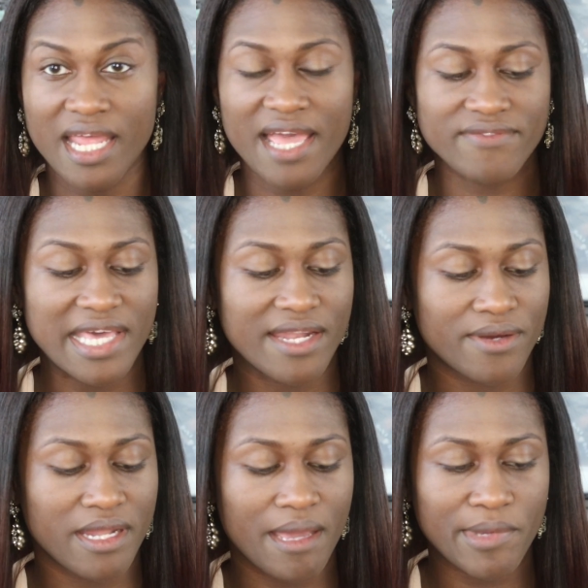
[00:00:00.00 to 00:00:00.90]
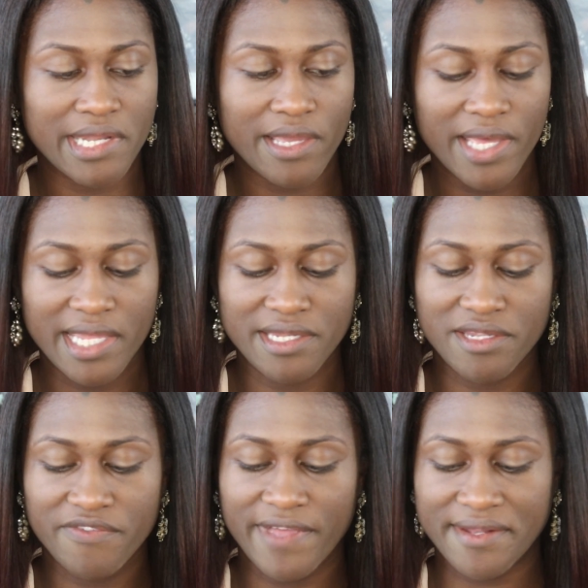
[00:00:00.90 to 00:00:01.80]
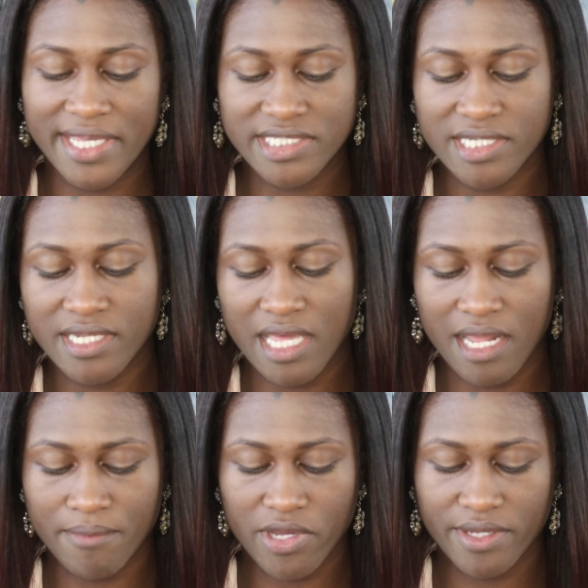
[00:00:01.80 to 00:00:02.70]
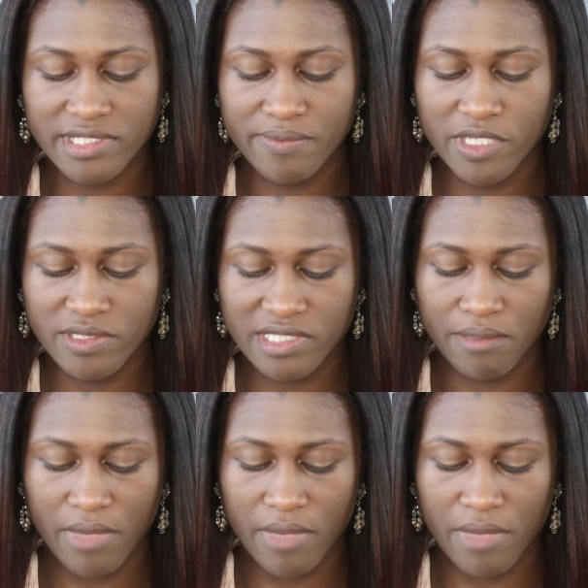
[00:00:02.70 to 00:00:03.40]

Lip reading: I have that on, I'm gonna go ahead and do the foundation, and I'm going to be using